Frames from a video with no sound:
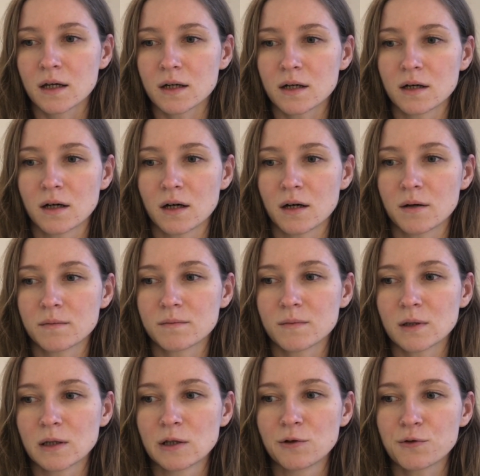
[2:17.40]
uh,
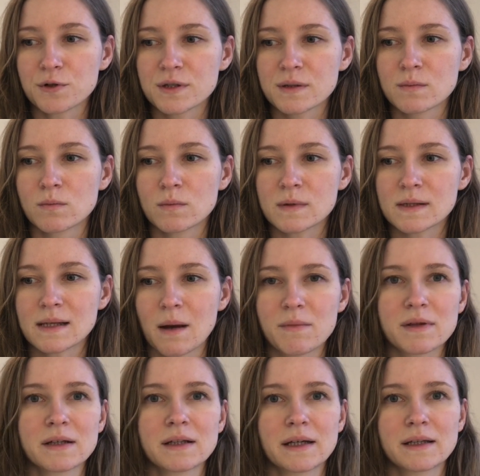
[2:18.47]
looks
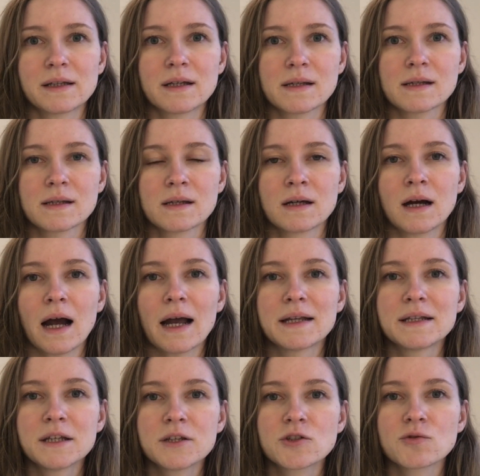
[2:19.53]
something like this i
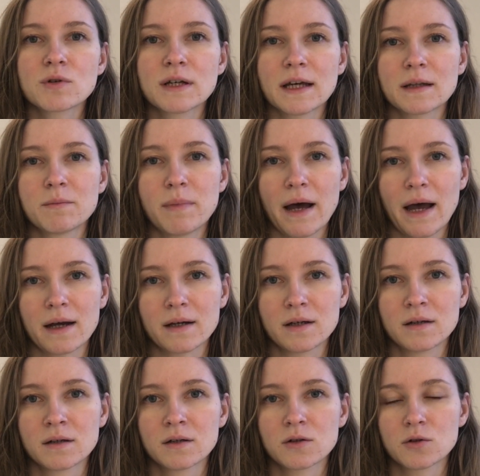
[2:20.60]
need to get back
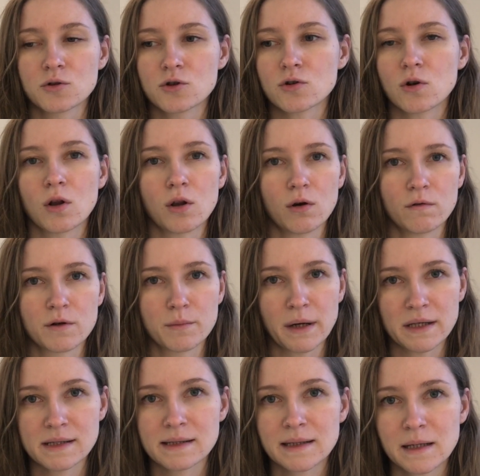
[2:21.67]
control over my
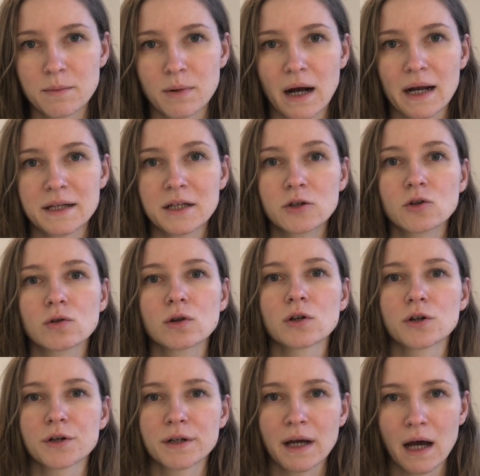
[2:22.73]
sleep. I need to
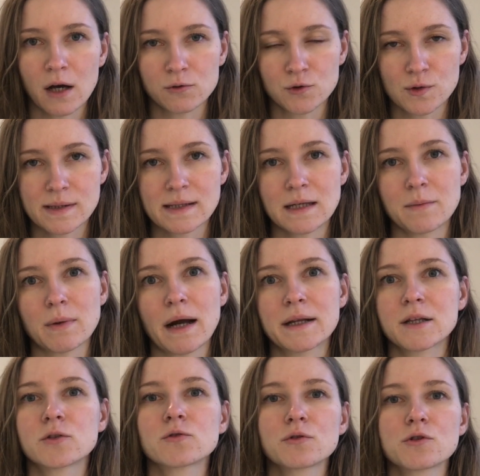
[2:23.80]
learn how to sleep. I
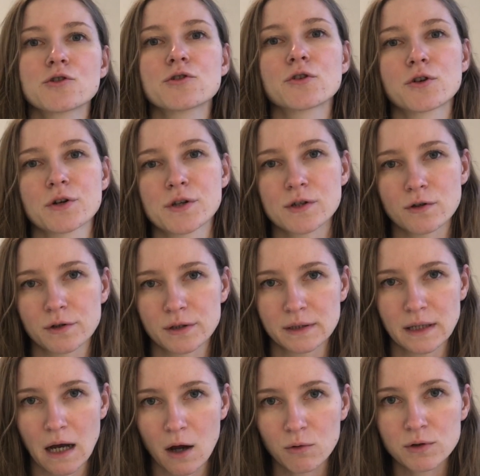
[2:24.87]
need to ensure a certain
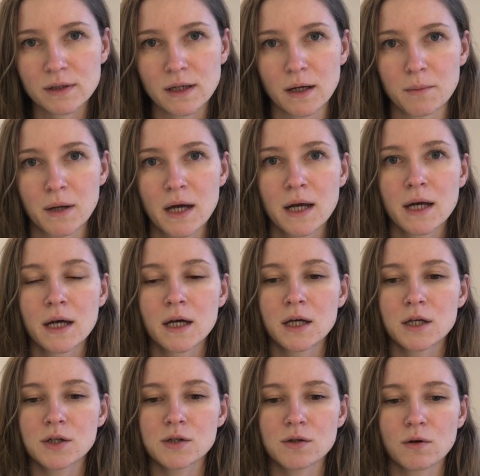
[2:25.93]
outcome.
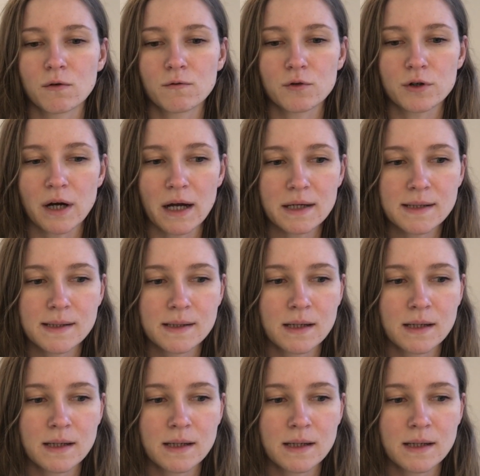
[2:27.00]
So for us,